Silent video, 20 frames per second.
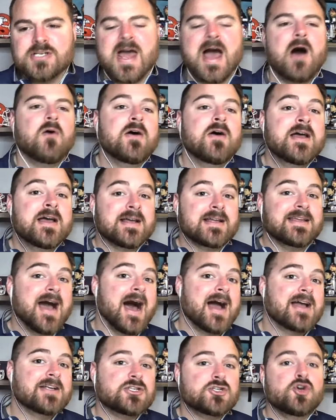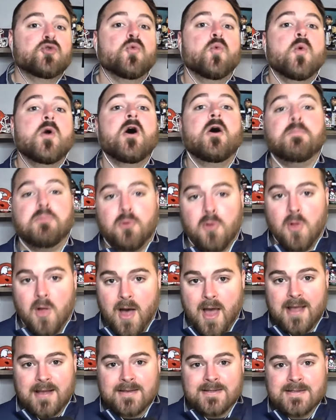Now, guys who will
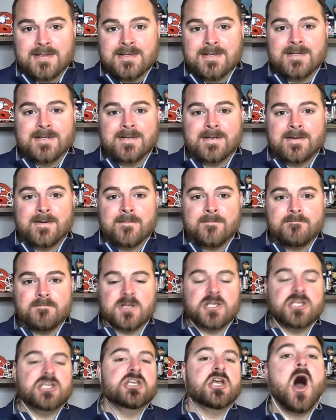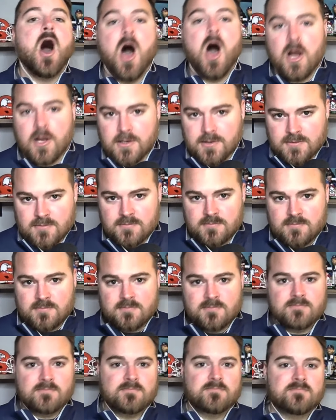play, young,
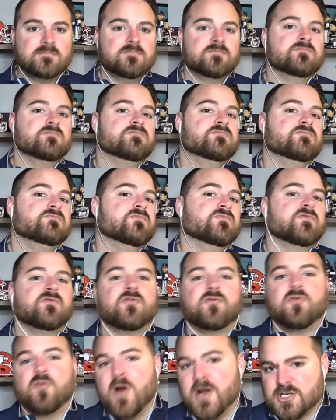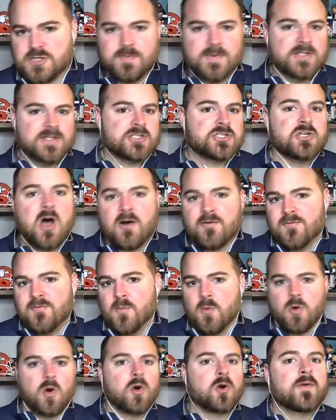freshman,
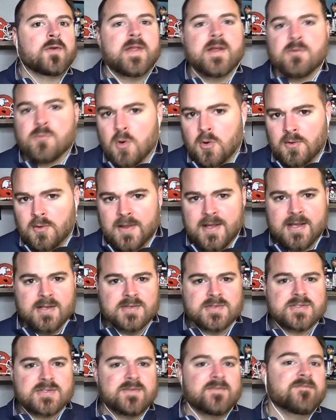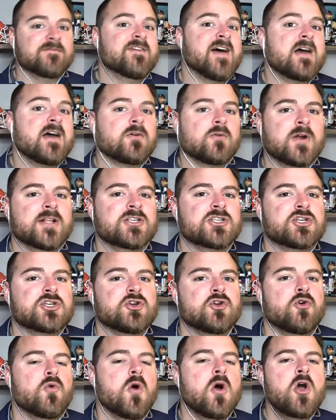sophomore, early enrollees, some veterans
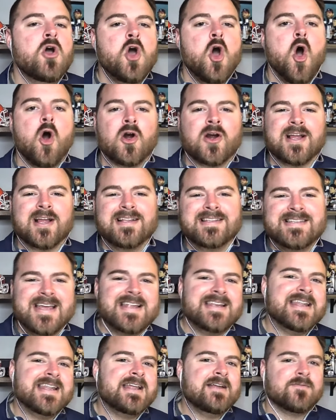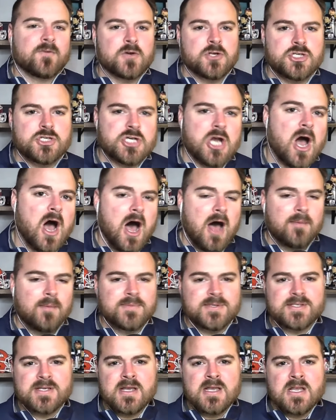who are contending for
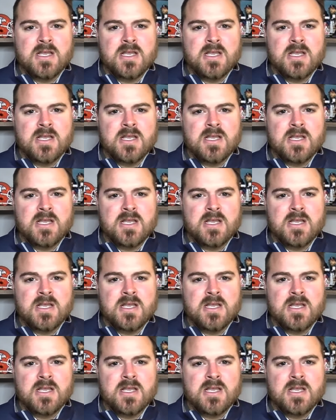jobs.